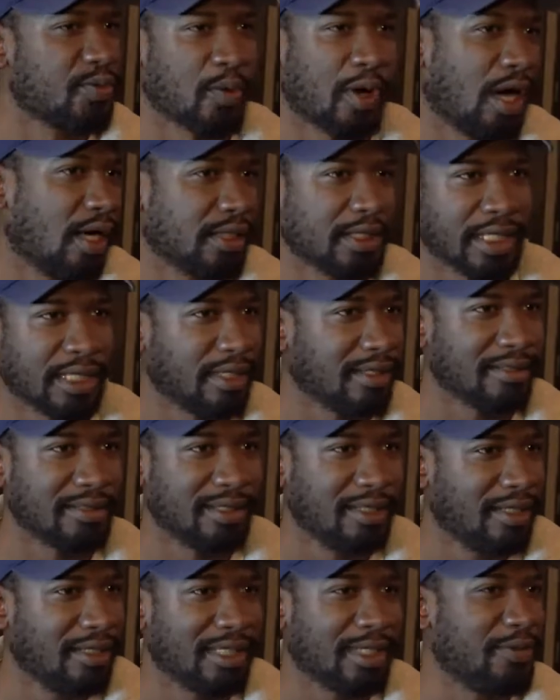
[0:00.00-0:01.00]
just walked in.
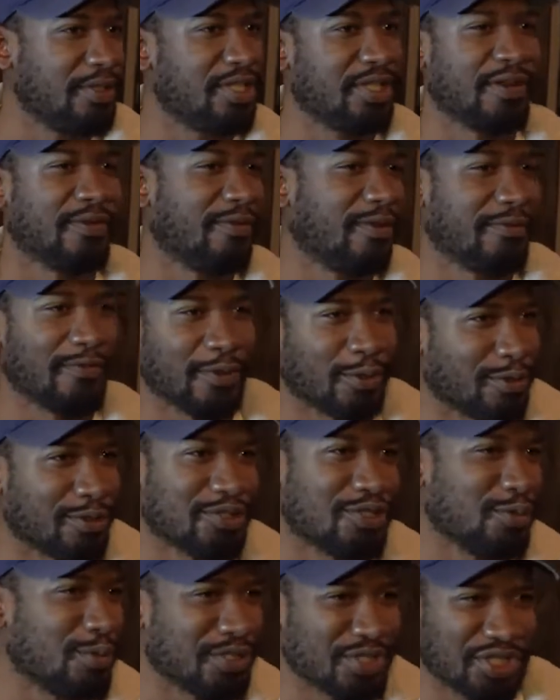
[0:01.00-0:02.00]
He was here for a
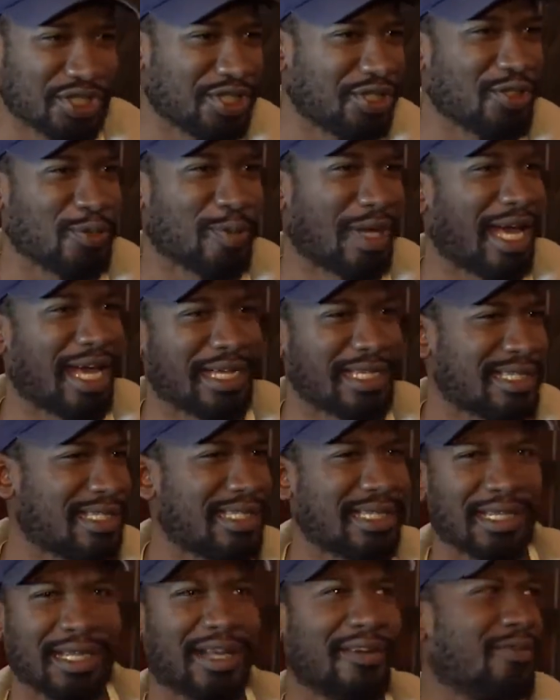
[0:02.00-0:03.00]
photo shoot with GQ
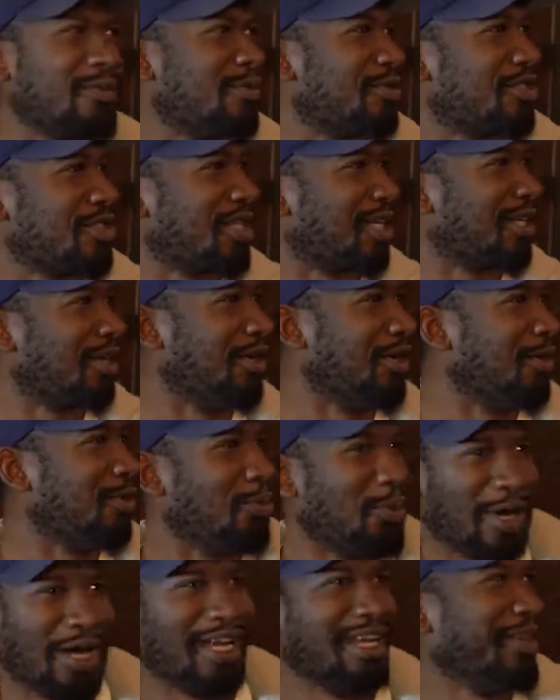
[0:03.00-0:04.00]
Magazine, and everyone was just like,
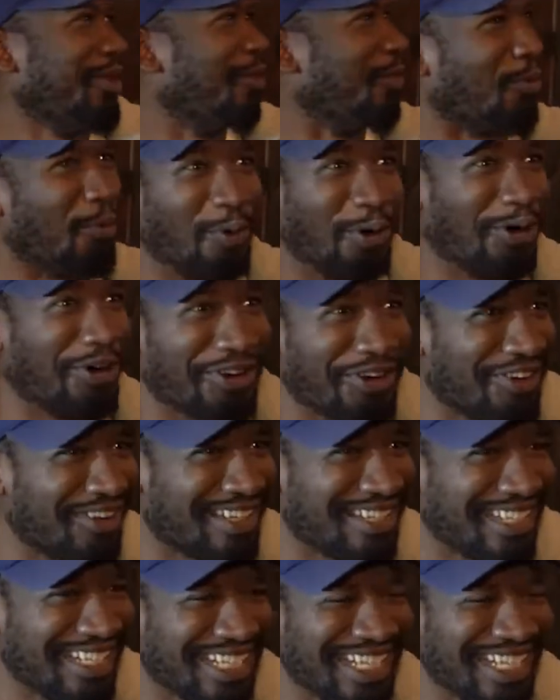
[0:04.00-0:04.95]
what in the world?